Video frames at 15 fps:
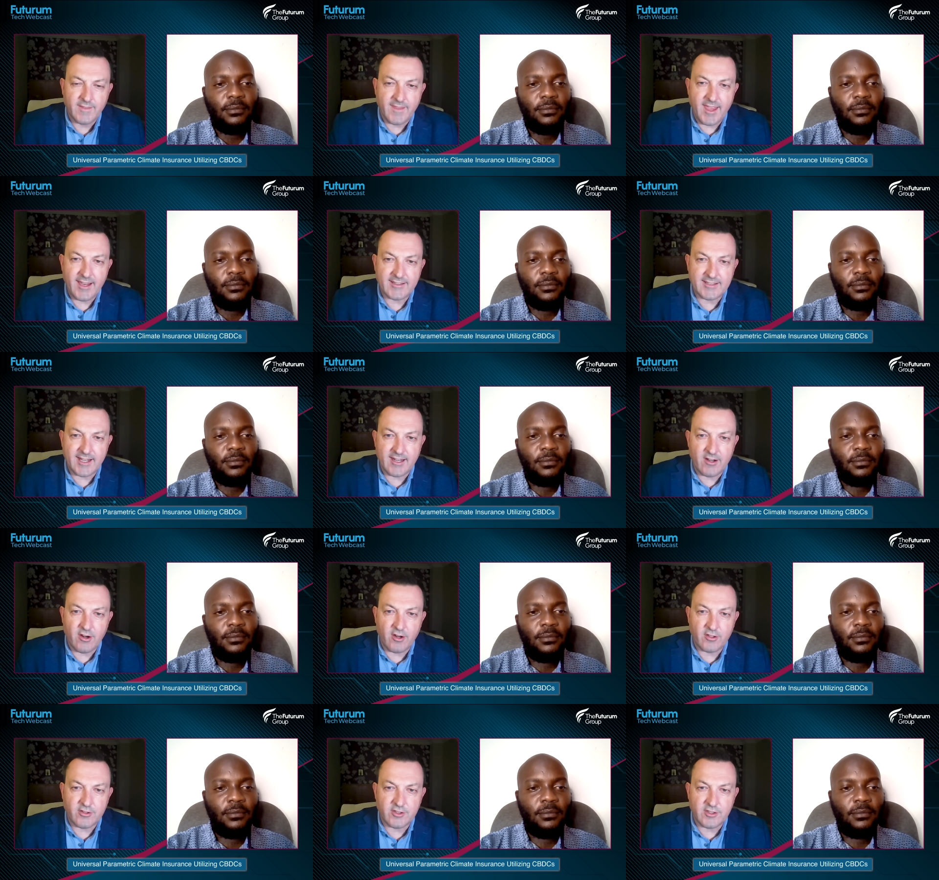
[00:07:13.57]
Speaker 1: their
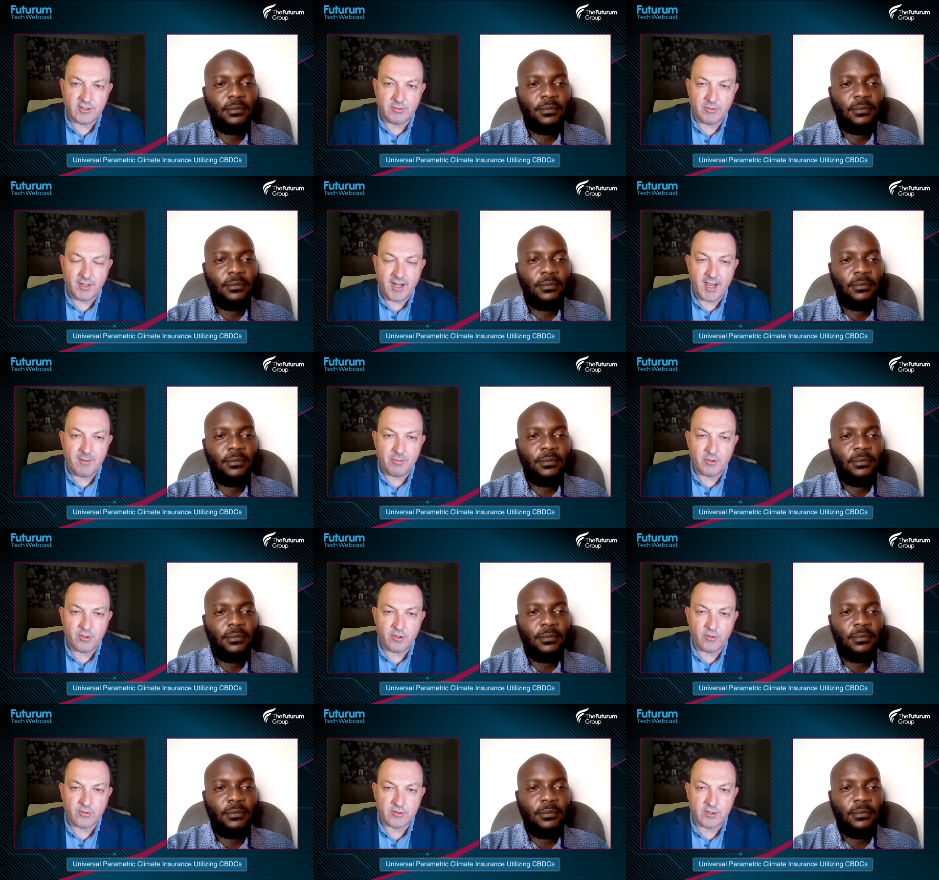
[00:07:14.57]
technology to enable
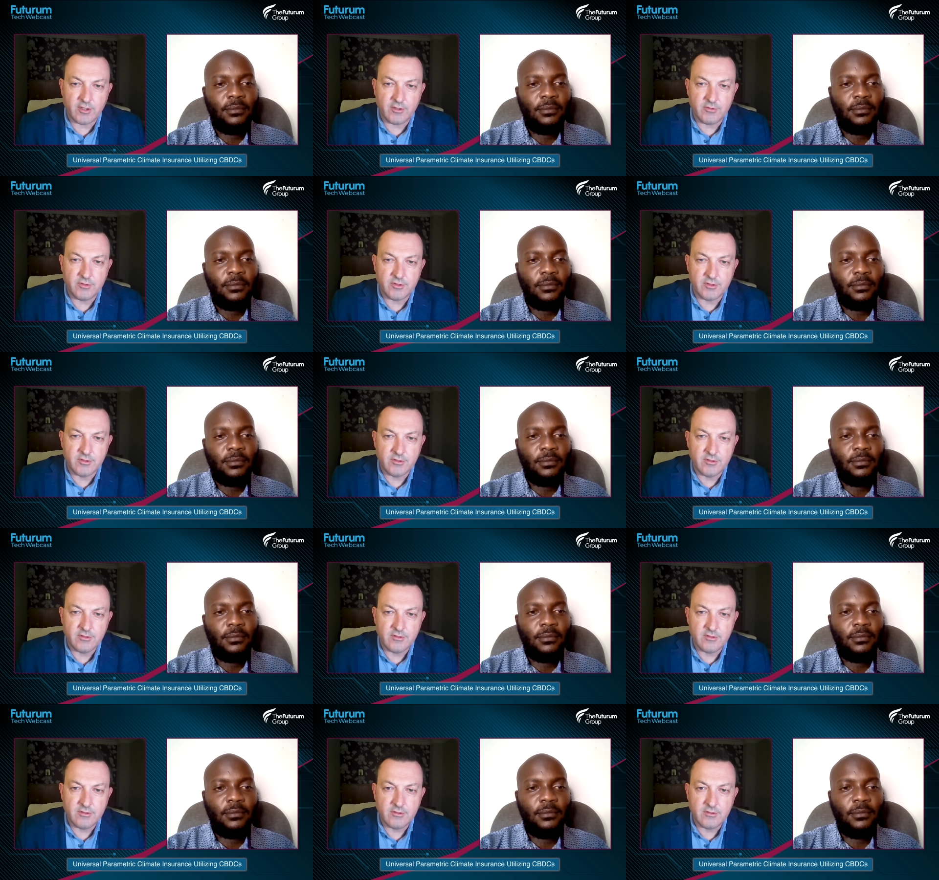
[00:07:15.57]
Speaker 2: your solution.
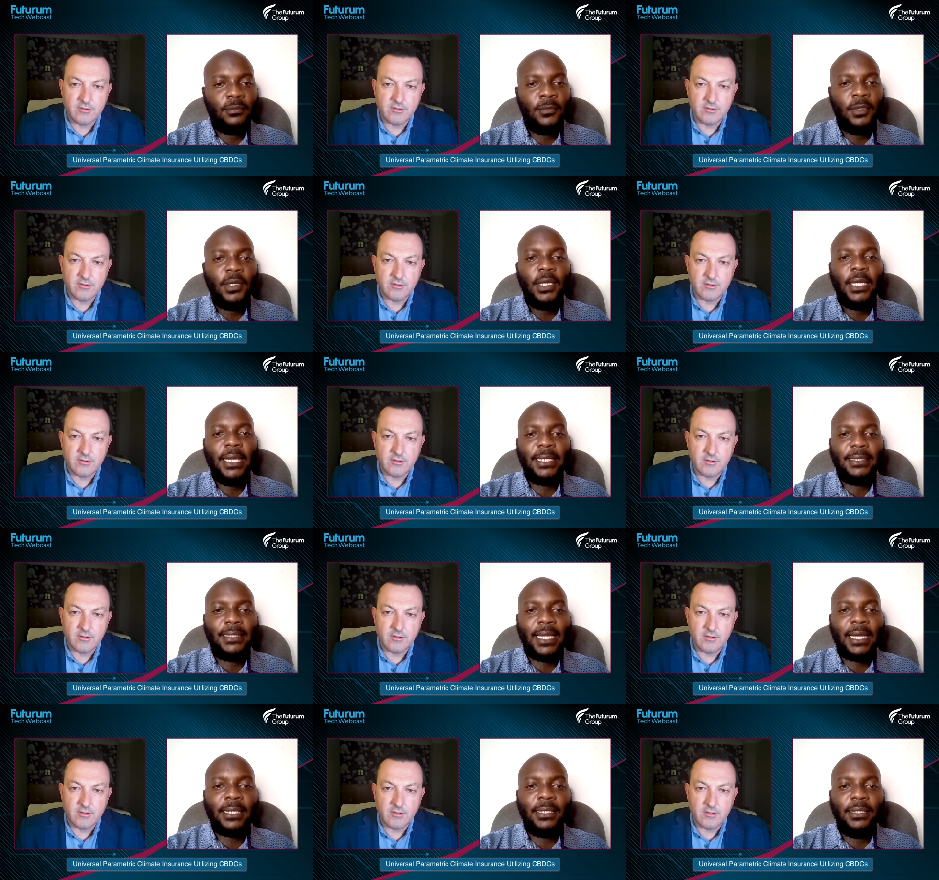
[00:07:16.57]

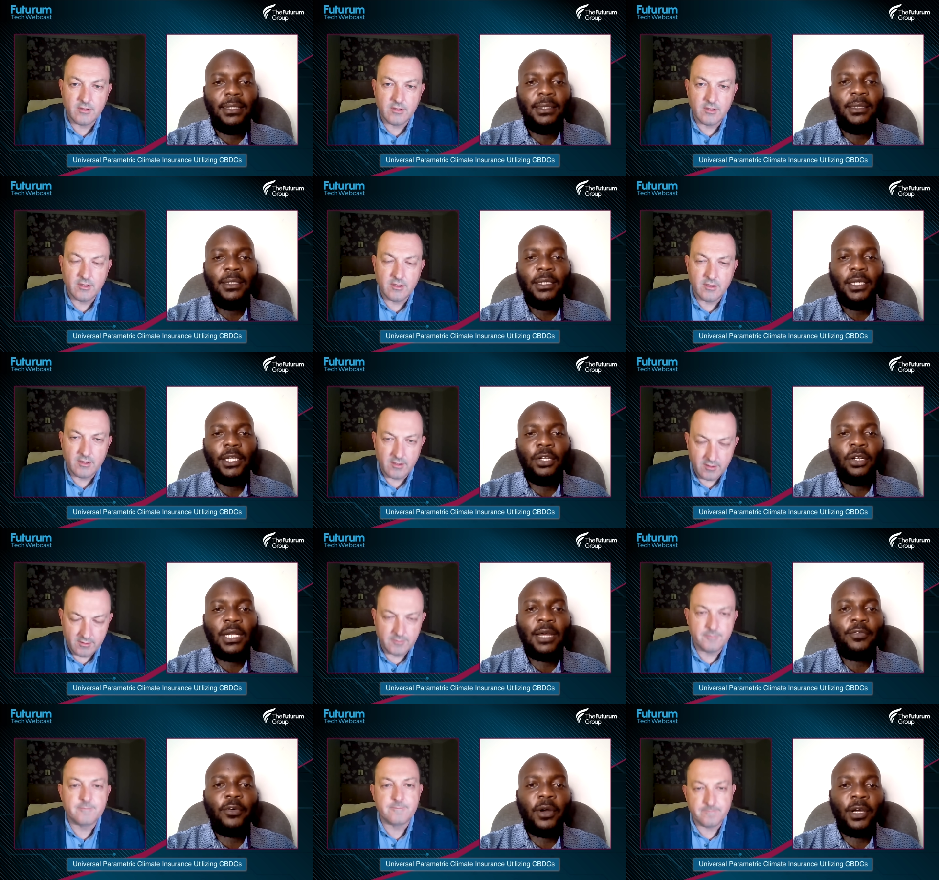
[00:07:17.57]
Exactly. In
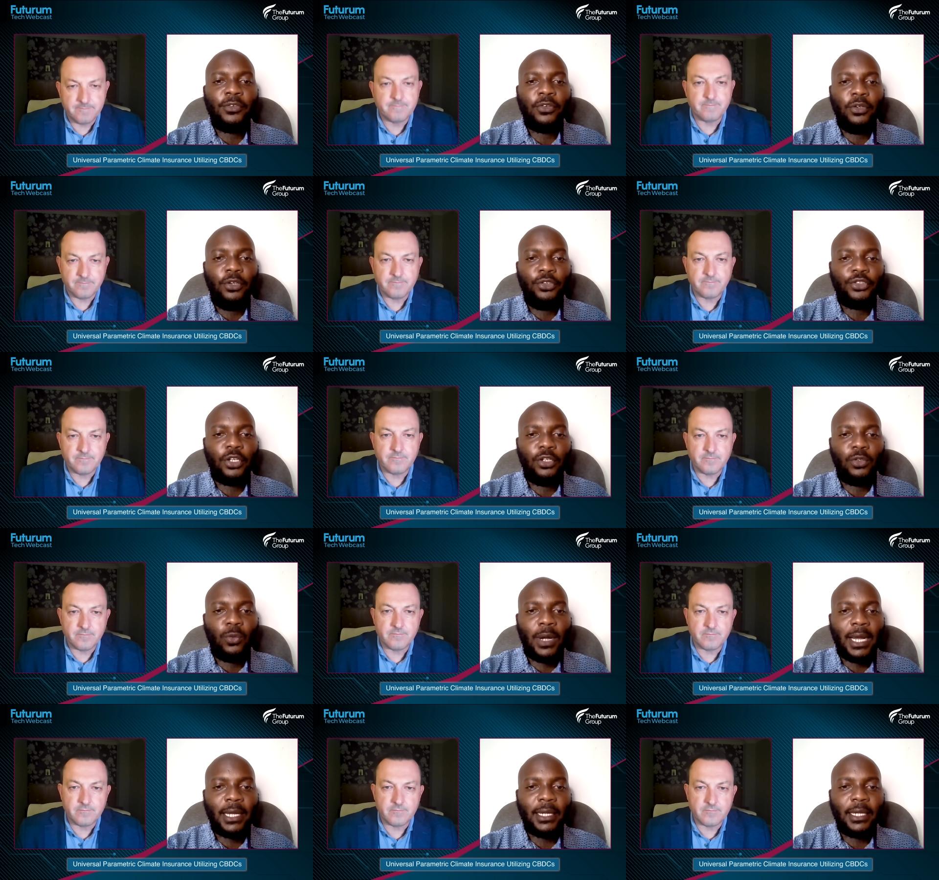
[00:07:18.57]
order for our solution to
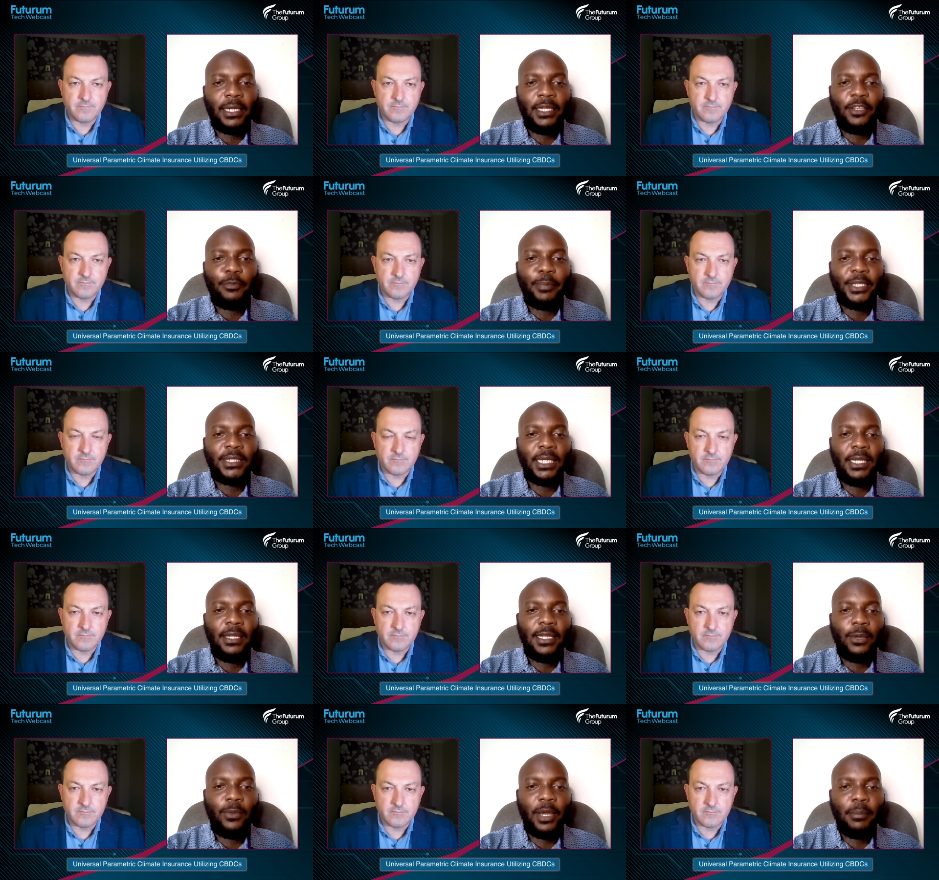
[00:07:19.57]
work, and
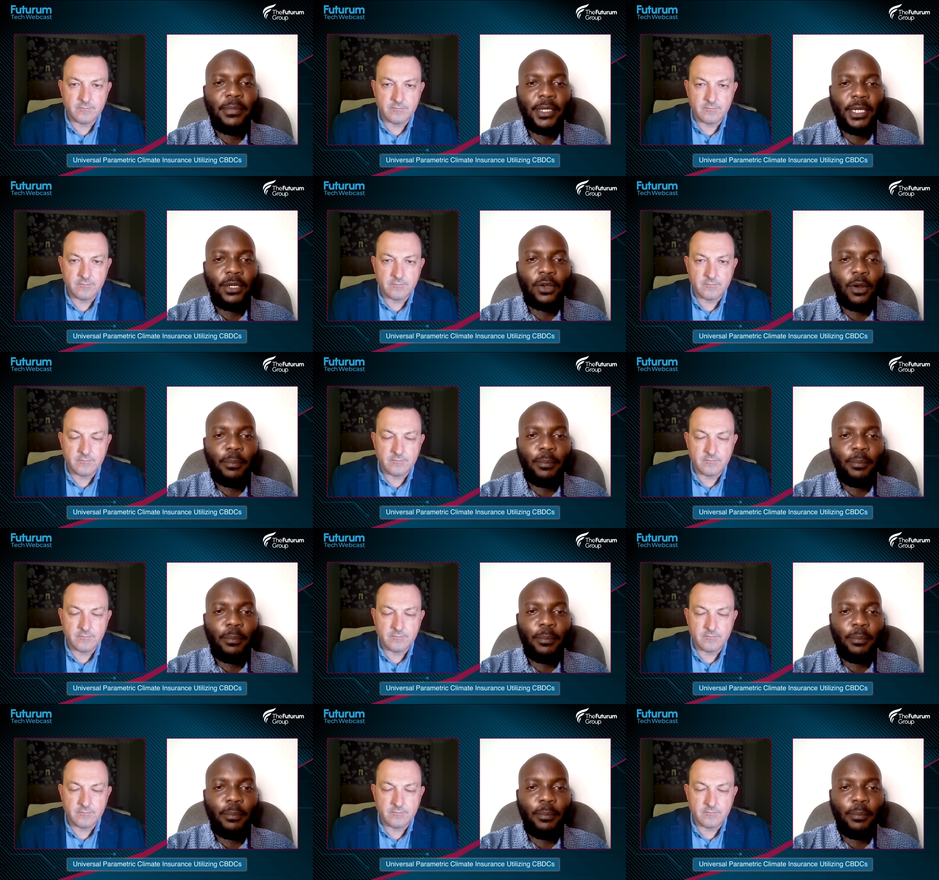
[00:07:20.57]
especially the Web3